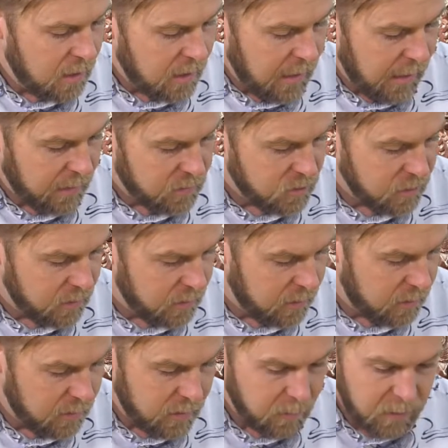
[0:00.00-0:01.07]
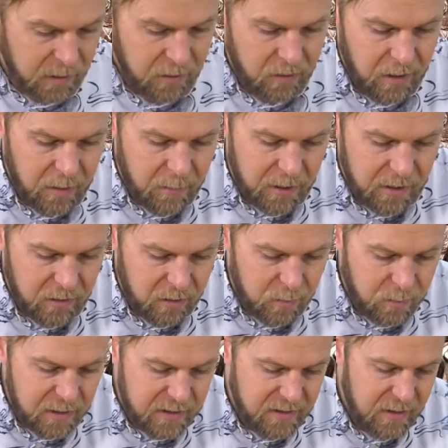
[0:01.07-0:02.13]
Actually, I'm going to grab another
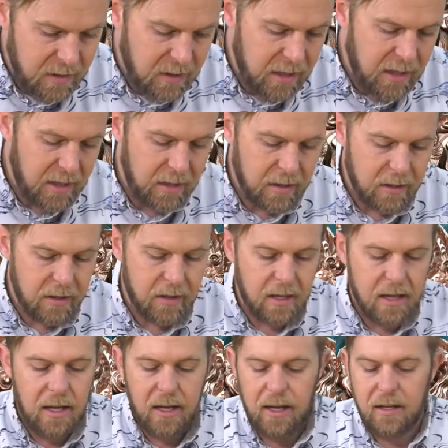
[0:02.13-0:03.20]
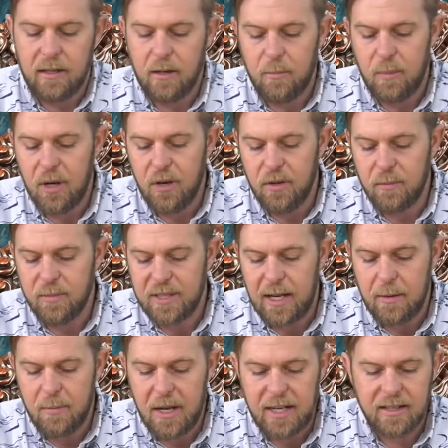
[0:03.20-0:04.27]
piece of clay and compare them
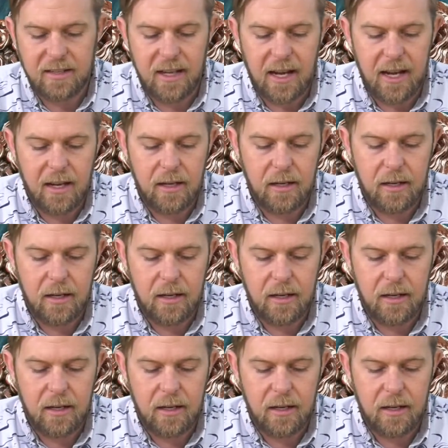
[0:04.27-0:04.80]
side by side